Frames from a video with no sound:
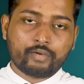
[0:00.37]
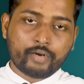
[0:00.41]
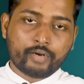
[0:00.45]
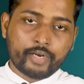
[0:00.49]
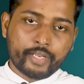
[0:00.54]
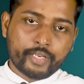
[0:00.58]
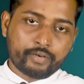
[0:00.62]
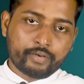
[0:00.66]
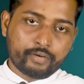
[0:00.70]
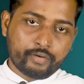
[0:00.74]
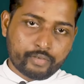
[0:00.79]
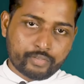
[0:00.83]

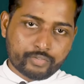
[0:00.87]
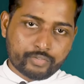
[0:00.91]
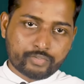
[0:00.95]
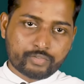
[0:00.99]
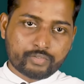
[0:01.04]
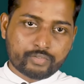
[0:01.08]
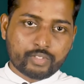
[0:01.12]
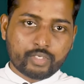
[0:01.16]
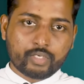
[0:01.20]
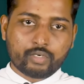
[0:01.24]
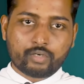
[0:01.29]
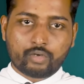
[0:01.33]

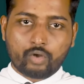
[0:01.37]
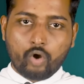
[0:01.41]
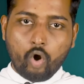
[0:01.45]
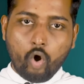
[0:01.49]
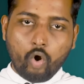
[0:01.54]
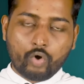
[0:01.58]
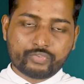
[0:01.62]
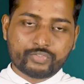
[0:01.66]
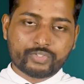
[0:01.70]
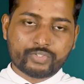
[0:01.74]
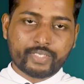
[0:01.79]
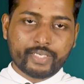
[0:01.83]
Greatness in
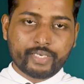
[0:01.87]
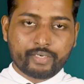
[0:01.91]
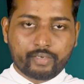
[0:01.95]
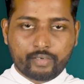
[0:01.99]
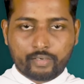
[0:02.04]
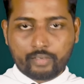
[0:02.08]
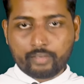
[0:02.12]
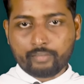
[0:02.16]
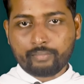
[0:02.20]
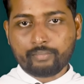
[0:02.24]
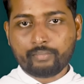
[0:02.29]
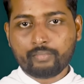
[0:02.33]
God's
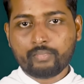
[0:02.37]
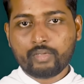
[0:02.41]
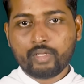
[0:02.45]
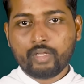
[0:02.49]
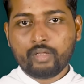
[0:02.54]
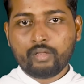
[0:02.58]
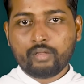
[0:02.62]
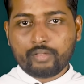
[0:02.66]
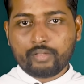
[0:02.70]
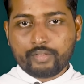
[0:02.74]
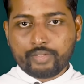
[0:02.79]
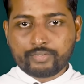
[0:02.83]
kingdom
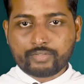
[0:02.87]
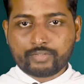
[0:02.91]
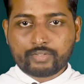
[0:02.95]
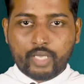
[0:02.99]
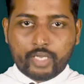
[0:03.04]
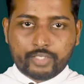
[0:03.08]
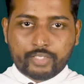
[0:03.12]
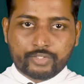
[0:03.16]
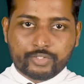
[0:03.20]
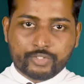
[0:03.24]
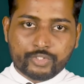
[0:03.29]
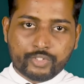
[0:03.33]
is
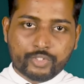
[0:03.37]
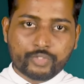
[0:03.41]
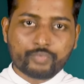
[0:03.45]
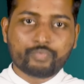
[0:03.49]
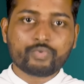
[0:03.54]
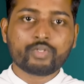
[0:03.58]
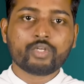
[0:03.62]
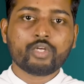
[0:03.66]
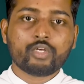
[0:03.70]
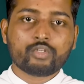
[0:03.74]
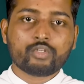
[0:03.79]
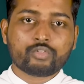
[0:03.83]

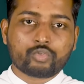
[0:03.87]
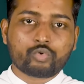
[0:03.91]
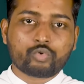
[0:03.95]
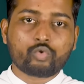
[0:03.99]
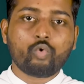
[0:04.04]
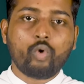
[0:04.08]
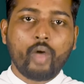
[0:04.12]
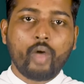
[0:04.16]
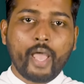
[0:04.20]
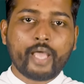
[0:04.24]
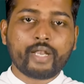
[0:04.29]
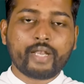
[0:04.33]
achieved
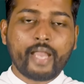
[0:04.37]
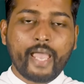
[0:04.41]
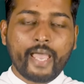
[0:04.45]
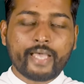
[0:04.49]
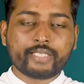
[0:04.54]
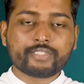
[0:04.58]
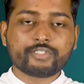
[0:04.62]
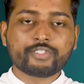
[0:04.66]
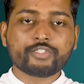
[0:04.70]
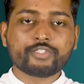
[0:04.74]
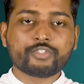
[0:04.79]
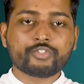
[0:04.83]
through an
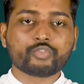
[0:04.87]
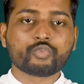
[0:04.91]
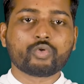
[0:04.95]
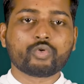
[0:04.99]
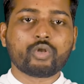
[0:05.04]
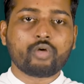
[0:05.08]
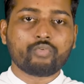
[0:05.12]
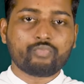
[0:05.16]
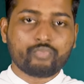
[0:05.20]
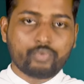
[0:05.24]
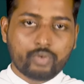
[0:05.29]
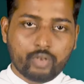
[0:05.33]

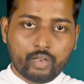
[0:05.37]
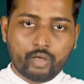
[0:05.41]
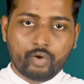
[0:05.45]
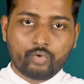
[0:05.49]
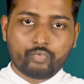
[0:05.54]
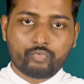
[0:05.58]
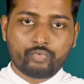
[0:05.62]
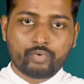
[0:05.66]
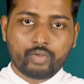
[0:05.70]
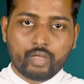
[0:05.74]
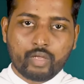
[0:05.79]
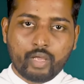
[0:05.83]
attitude of
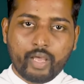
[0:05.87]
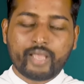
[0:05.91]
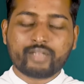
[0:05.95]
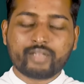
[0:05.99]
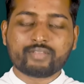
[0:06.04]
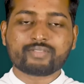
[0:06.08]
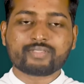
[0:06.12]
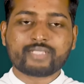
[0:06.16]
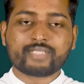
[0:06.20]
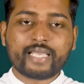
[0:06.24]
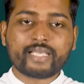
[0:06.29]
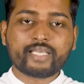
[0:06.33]
love
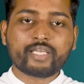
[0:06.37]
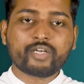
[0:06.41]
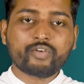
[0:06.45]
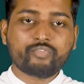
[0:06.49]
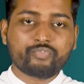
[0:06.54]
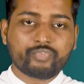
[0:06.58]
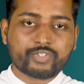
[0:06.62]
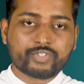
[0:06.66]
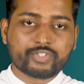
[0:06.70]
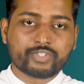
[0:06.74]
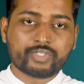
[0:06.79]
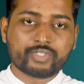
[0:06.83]
and
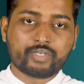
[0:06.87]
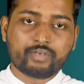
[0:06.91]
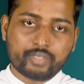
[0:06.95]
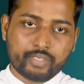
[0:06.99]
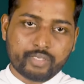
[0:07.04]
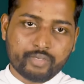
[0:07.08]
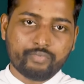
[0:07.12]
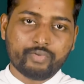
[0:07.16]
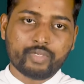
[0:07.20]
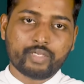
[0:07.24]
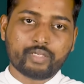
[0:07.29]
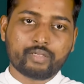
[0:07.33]
sacrificial
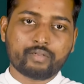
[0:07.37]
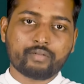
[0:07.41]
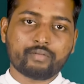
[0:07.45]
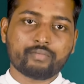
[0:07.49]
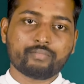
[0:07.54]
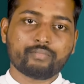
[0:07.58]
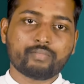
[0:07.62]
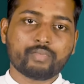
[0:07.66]
giving.